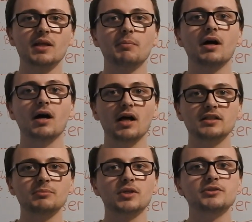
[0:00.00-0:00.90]
But
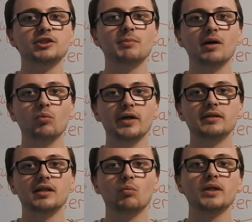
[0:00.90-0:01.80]
sometimes you might
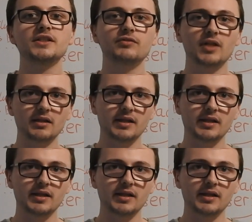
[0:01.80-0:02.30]
win, and once you've done